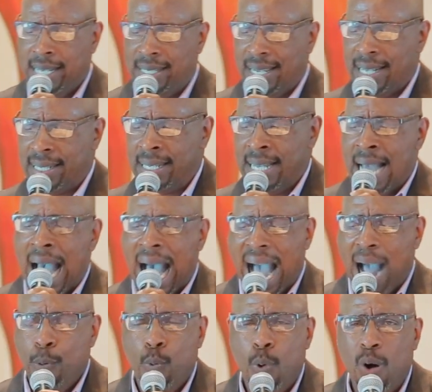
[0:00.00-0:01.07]
he says,
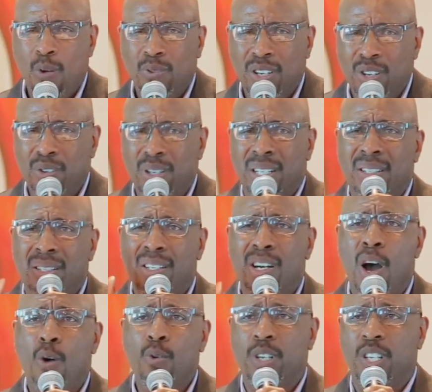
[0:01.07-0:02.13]
I want you to
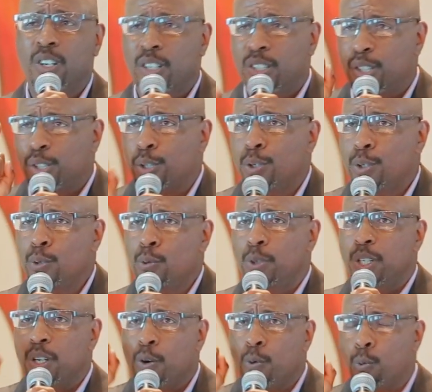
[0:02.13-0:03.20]
know your true,
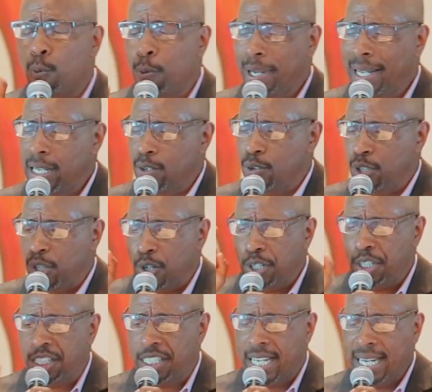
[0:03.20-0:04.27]
your real,
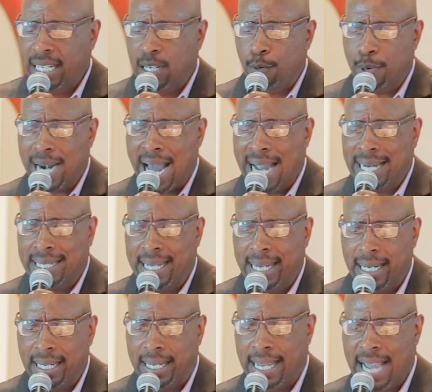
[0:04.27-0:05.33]
your genuine
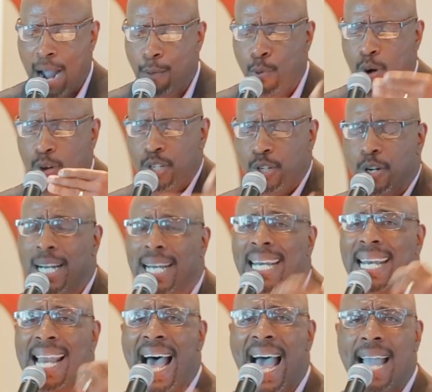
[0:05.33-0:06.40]
identity. I want your
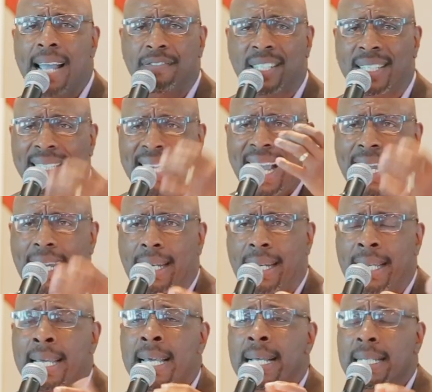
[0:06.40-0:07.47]
life,
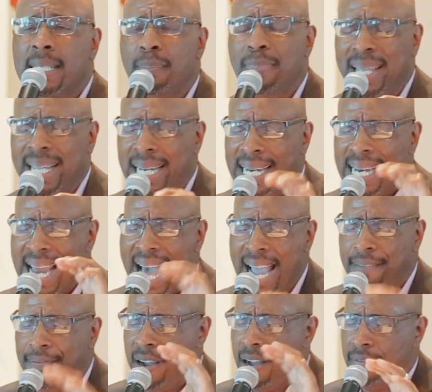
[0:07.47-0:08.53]
secondly, to be a
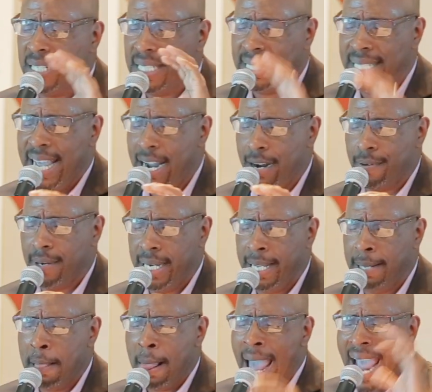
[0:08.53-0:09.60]
life of
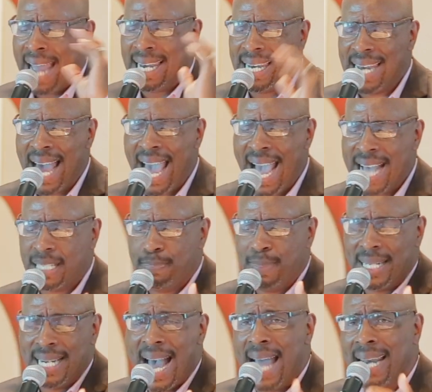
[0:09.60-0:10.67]
integrity. And last
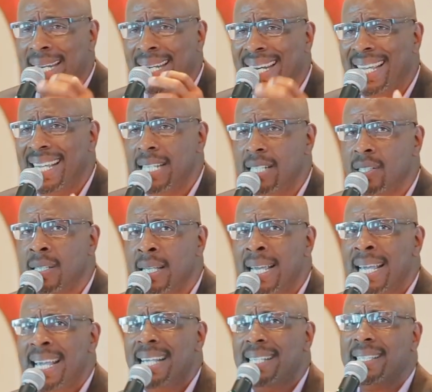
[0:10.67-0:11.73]
but not least,
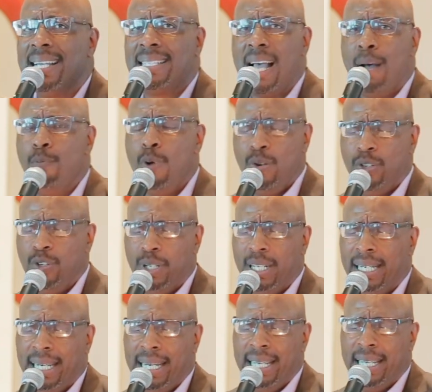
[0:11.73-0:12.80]
he says, I want you
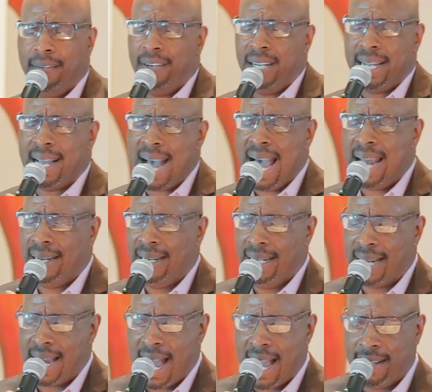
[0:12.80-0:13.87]
to live a
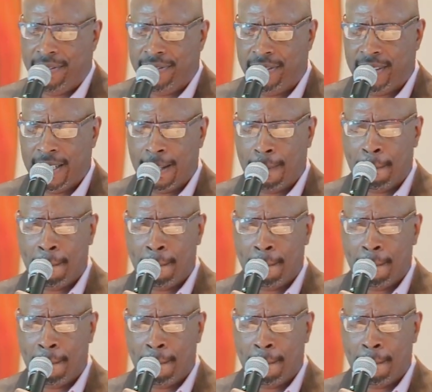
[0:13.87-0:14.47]
godly life.